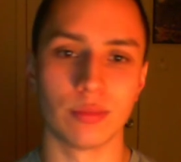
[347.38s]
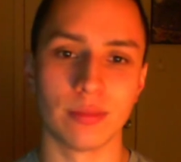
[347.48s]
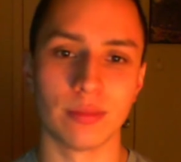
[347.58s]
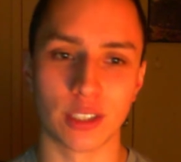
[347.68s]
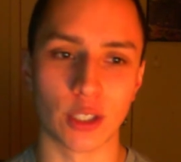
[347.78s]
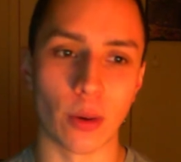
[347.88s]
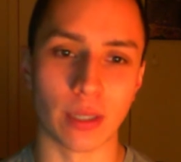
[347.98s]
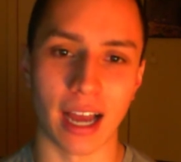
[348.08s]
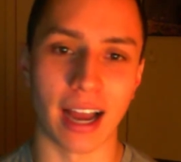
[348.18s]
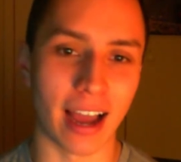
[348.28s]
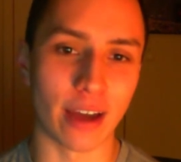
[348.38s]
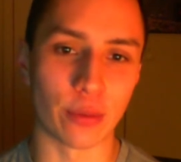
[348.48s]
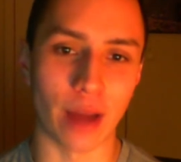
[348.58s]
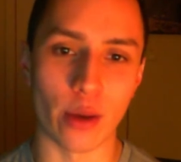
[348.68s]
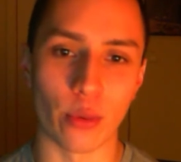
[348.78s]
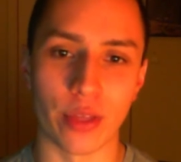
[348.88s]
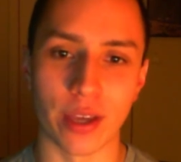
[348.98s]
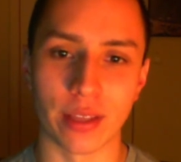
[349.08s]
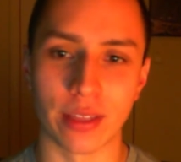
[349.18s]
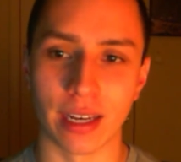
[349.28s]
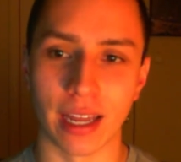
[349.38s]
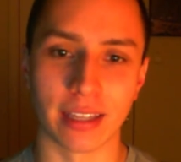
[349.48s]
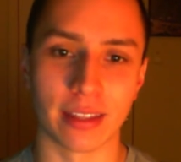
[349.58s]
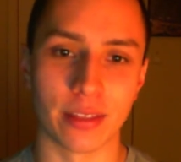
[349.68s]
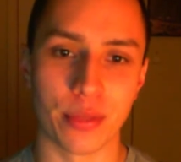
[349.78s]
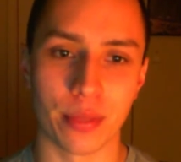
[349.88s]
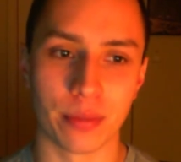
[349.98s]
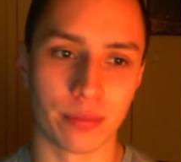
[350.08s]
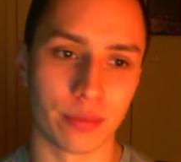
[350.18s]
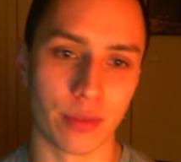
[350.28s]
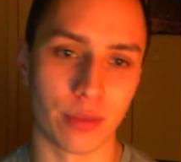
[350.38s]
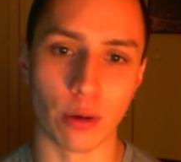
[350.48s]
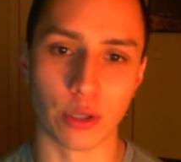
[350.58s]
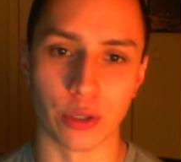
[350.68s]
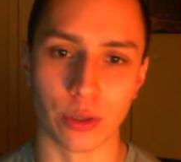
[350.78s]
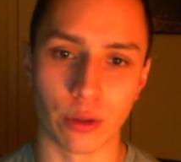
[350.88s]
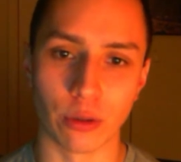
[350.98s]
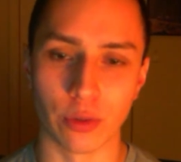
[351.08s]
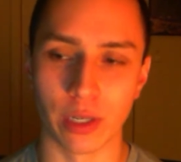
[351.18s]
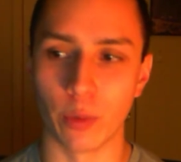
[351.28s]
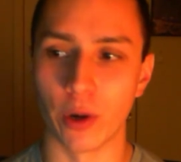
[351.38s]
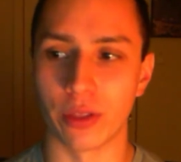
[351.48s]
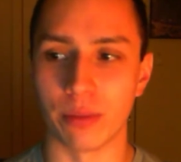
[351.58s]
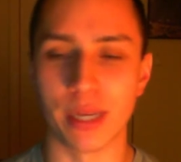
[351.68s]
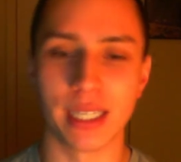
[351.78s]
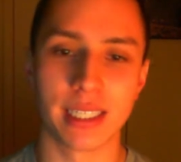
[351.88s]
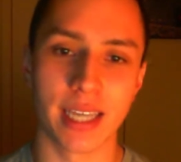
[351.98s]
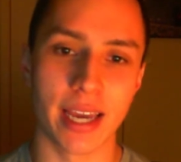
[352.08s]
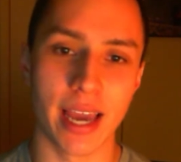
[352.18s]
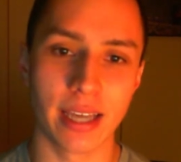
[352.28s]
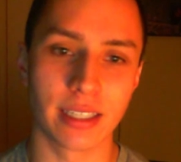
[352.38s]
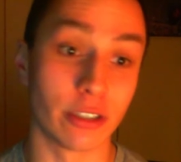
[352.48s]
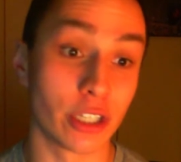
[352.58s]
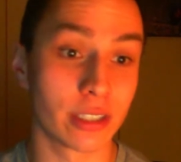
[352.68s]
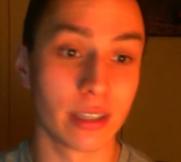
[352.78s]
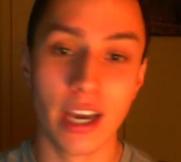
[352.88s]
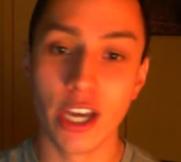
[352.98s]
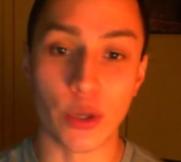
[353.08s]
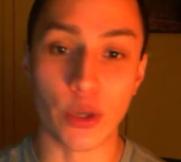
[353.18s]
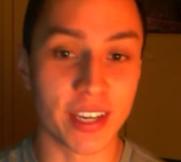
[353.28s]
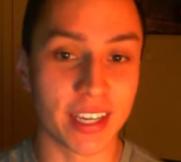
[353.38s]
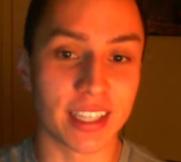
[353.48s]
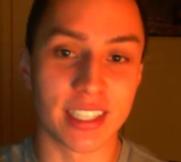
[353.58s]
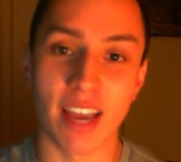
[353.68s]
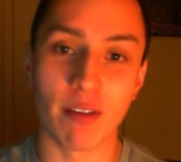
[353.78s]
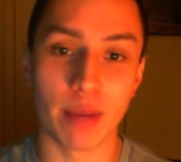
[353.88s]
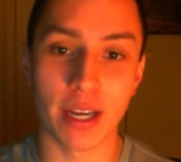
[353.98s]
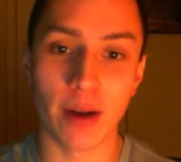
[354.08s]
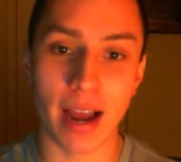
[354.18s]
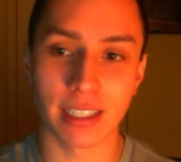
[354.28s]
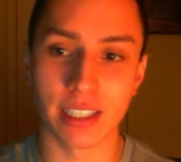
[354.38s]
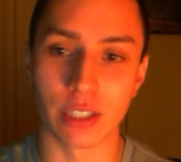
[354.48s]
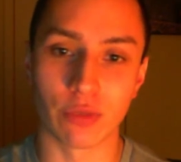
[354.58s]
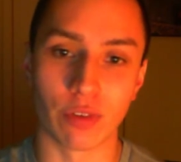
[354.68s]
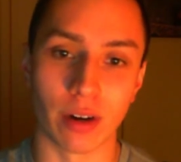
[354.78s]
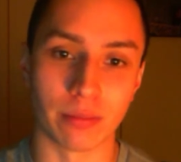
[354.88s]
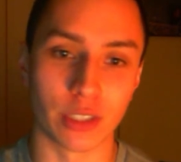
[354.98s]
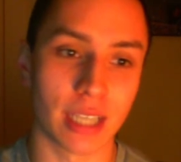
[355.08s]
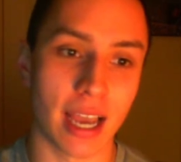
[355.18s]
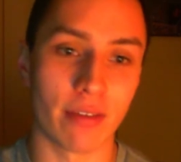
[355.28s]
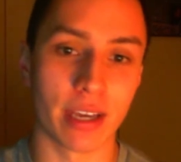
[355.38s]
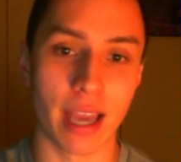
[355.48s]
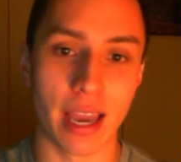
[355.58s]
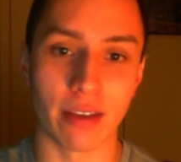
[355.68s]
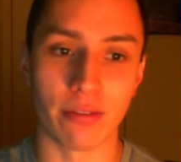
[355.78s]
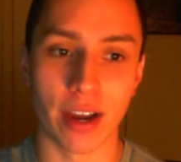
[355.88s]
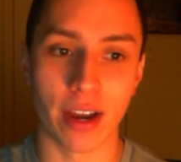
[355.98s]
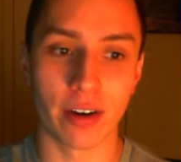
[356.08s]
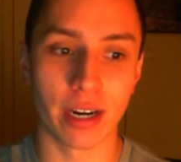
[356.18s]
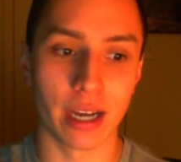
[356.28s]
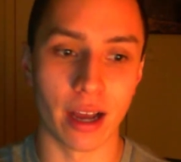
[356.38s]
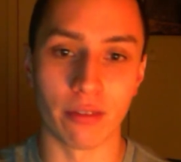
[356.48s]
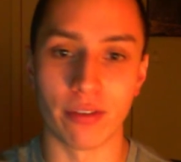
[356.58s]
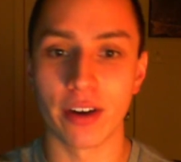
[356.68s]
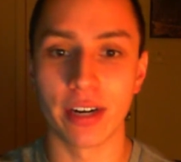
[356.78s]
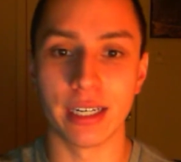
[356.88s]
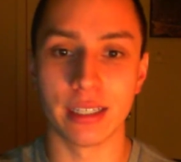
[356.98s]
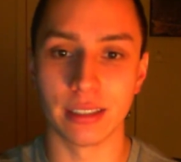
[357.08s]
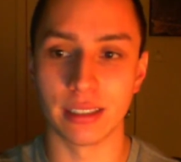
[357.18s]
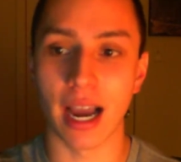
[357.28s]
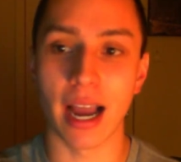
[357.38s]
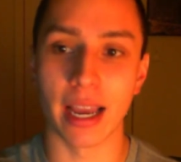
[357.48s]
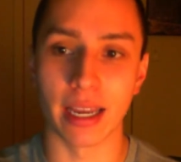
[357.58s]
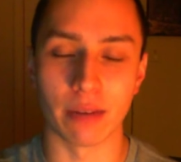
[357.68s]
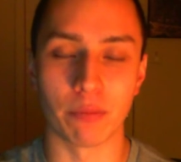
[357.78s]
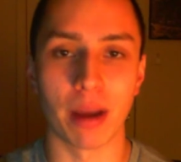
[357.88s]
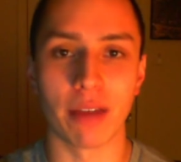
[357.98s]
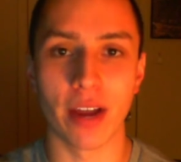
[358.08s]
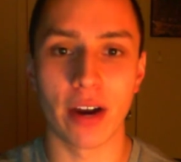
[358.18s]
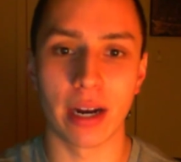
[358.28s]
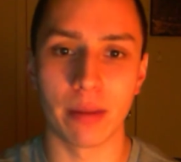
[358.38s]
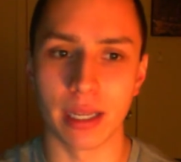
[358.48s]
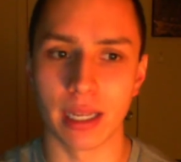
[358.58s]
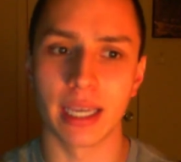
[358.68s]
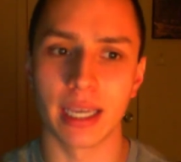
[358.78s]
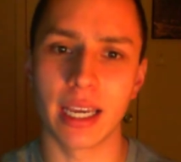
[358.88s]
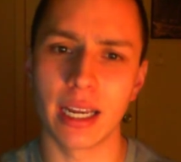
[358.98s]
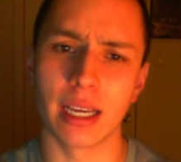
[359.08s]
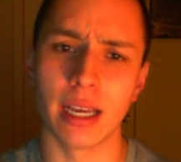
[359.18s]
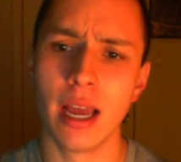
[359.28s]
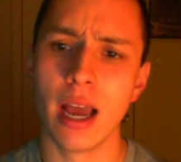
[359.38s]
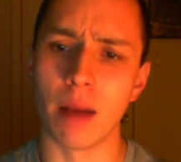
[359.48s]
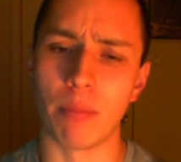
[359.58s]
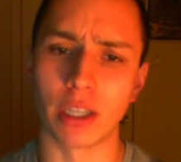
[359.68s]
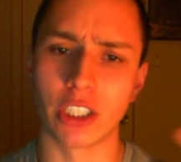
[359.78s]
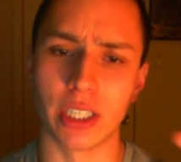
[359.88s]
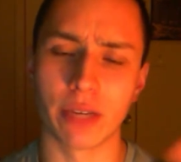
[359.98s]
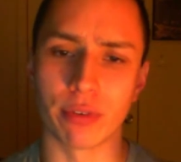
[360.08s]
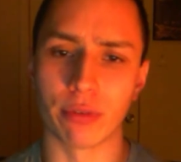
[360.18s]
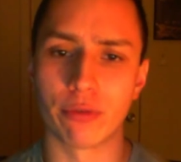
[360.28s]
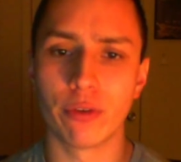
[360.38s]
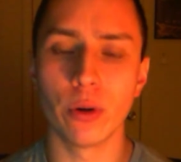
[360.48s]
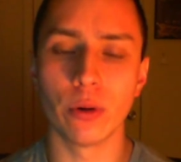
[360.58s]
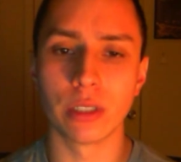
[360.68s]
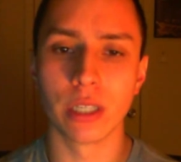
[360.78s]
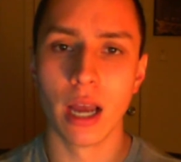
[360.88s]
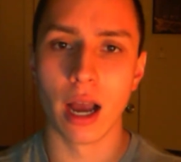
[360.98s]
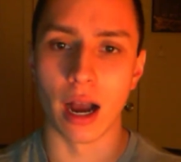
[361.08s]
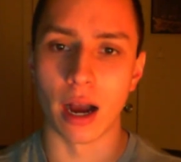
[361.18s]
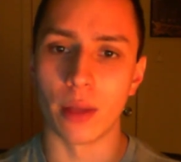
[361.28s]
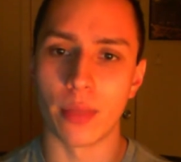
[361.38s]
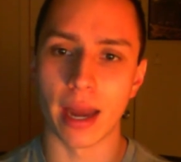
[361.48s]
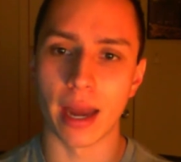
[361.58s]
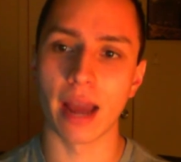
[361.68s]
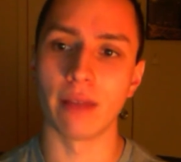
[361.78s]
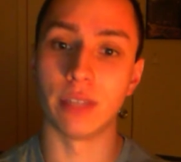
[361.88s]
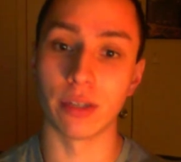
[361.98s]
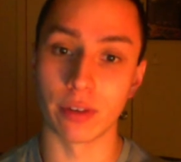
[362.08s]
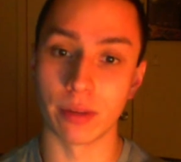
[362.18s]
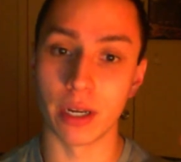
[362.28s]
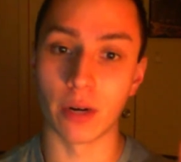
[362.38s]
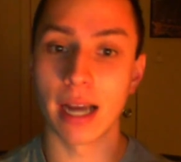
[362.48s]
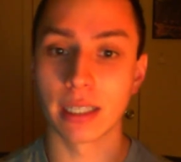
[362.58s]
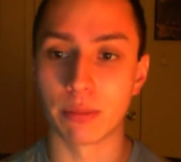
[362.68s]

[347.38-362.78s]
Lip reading: So I don't think that like those are really worth it. BCAAs, they're just, you can get the same amino acids from just having a very varied diet, and by varied I mean like eating a bunch of different foods that have different amino acid